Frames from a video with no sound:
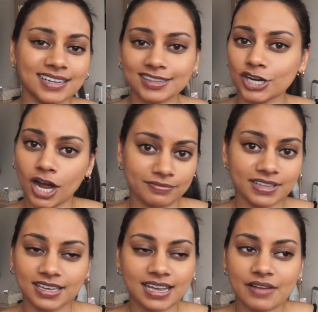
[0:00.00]
like the coffee
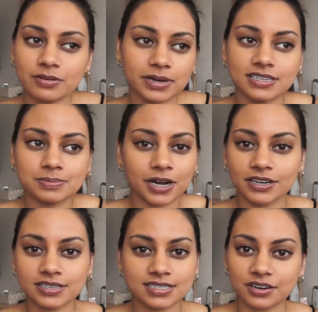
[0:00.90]
thing, everybody's
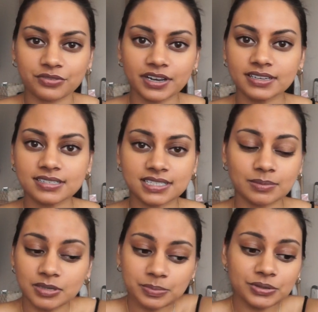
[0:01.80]
body is different.
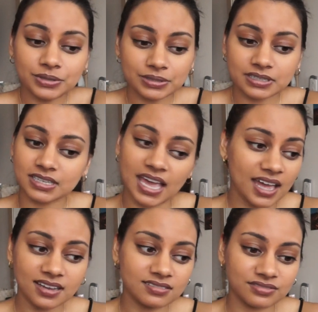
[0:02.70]
Some people
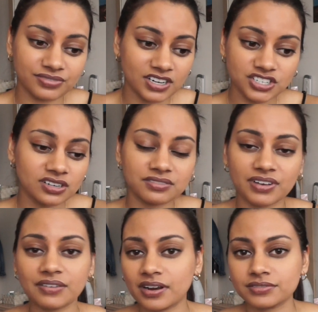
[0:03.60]
can function on
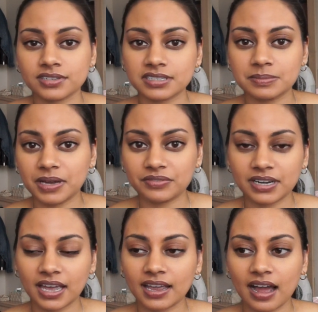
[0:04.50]
5 hours of sleep every
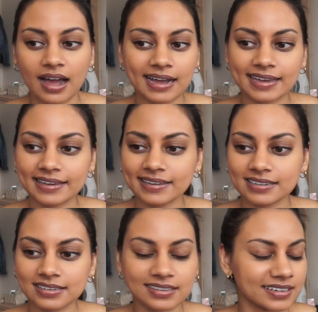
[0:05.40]
day. I
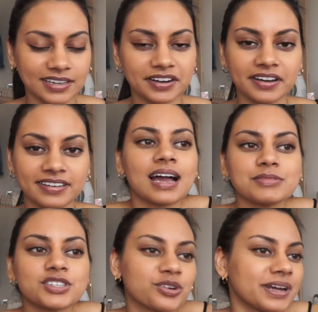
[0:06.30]
cannot. I'm
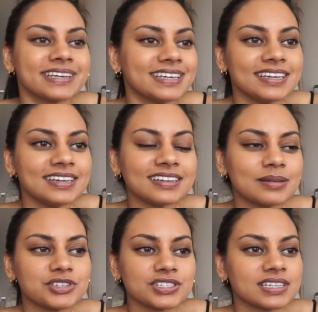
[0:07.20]
just cranky, and
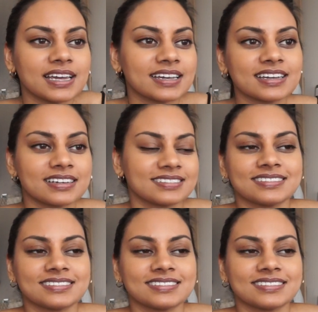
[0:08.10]
I'm just like